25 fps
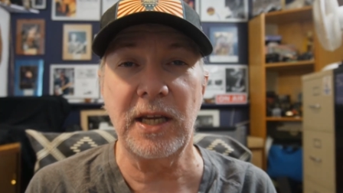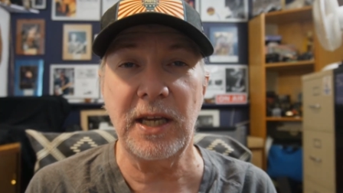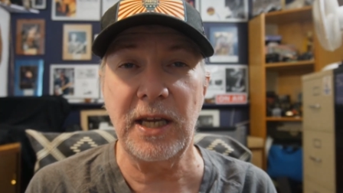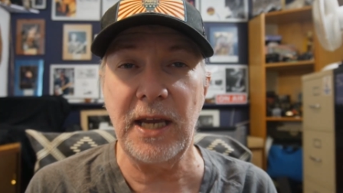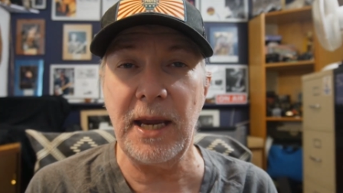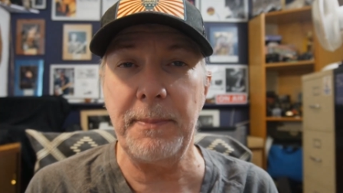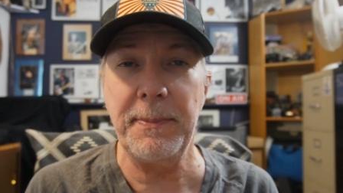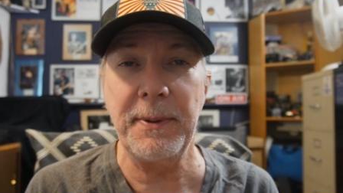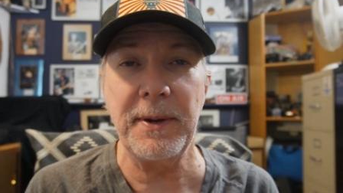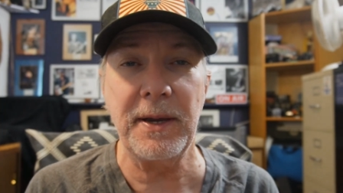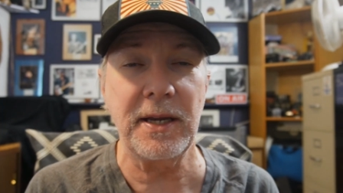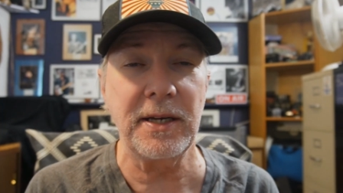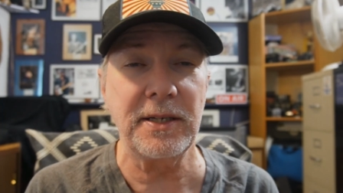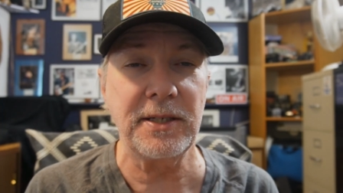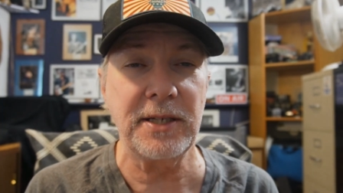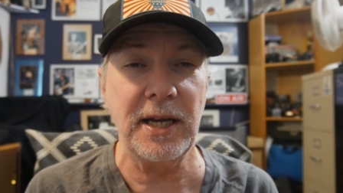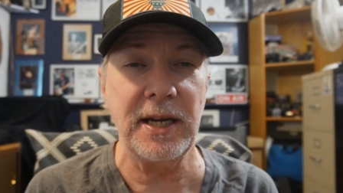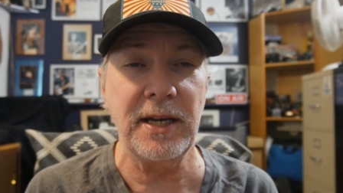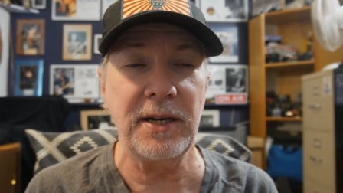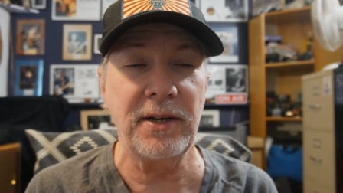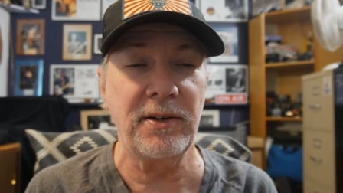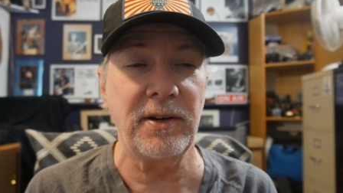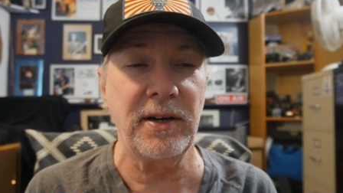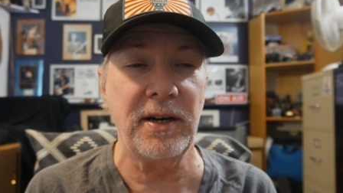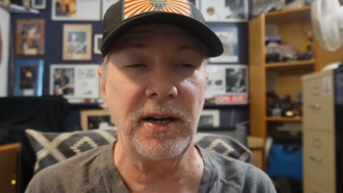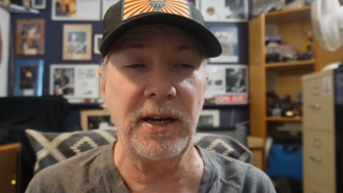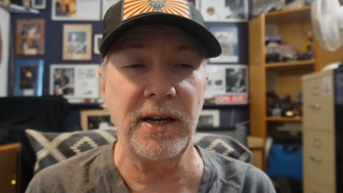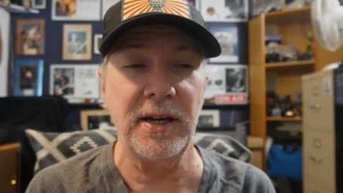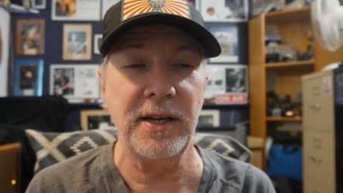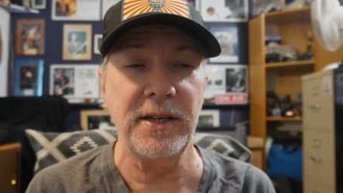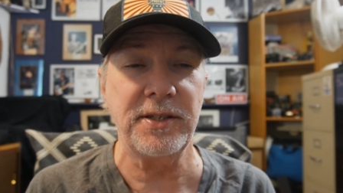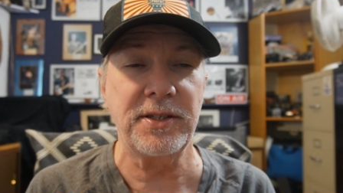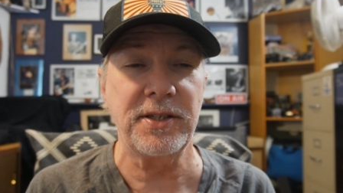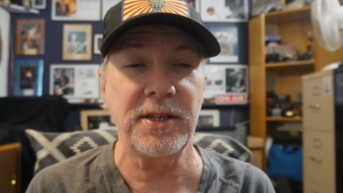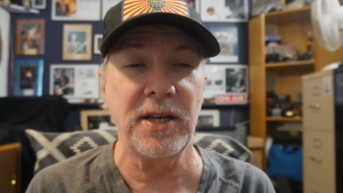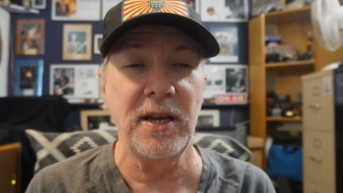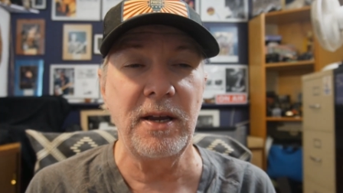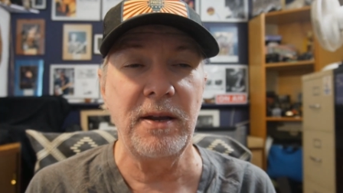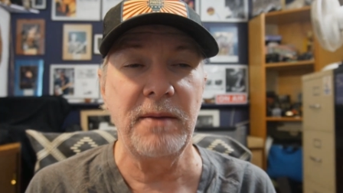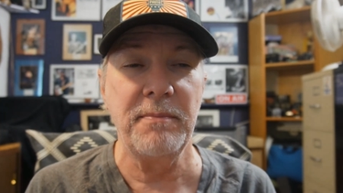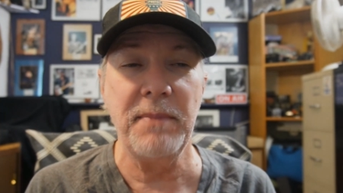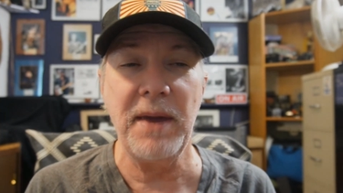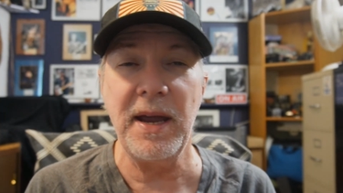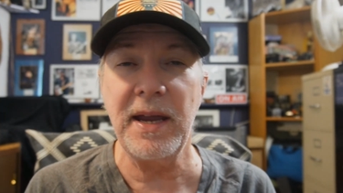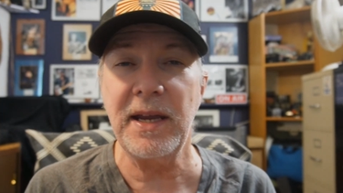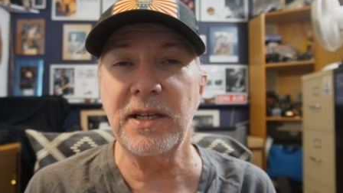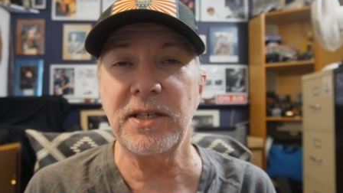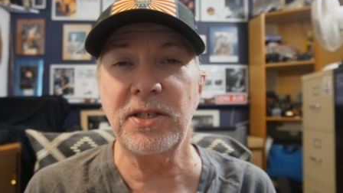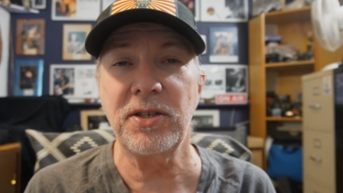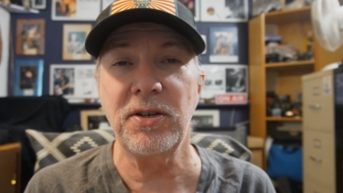keep it containerized,
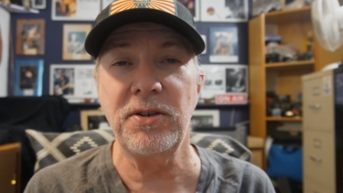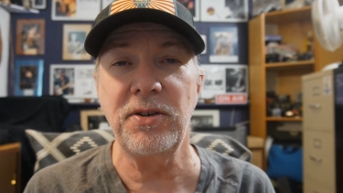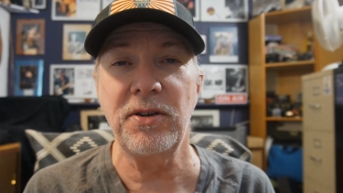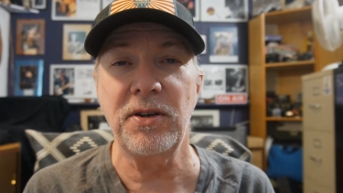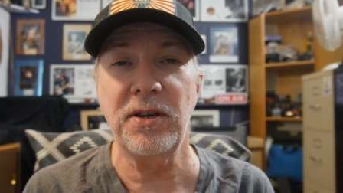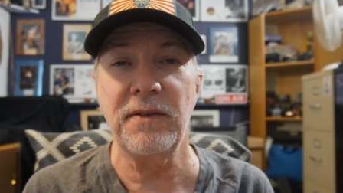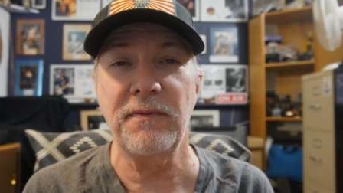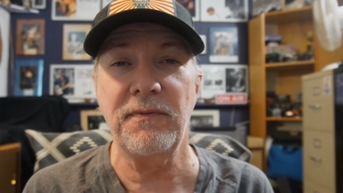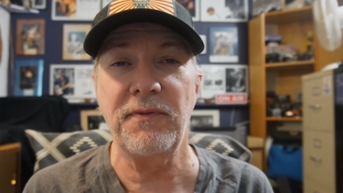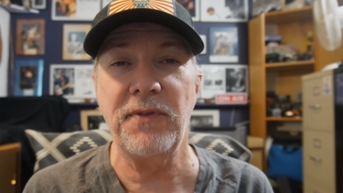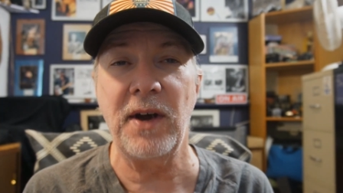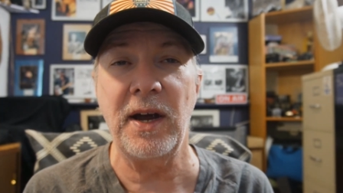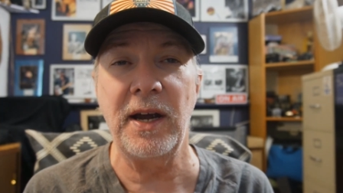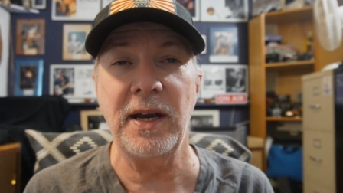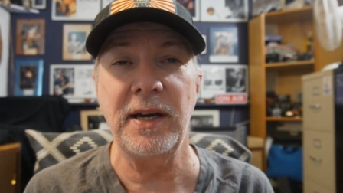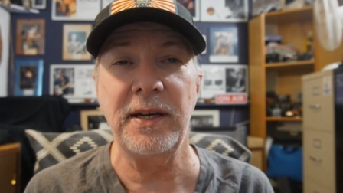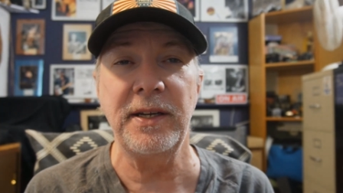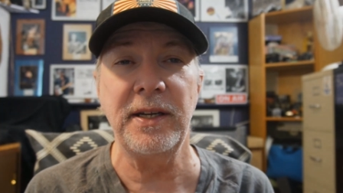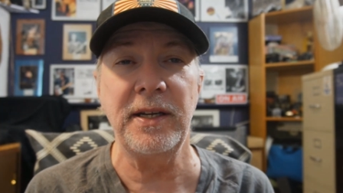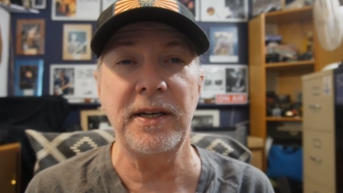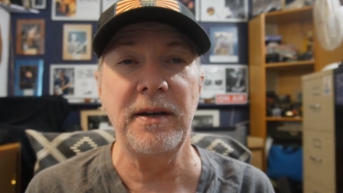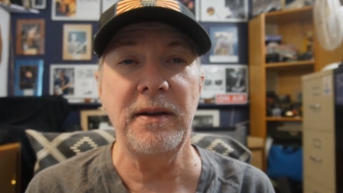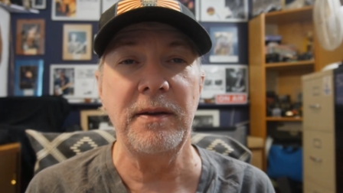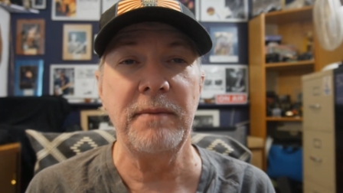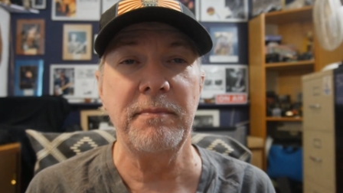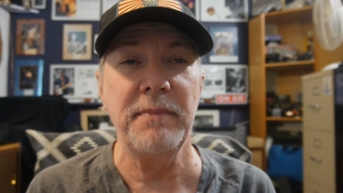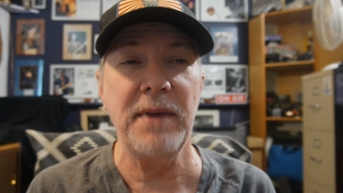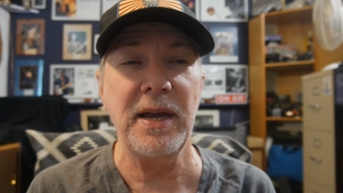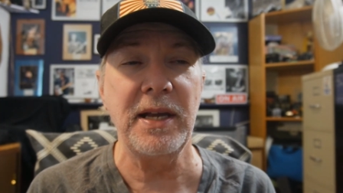make it so you can find it,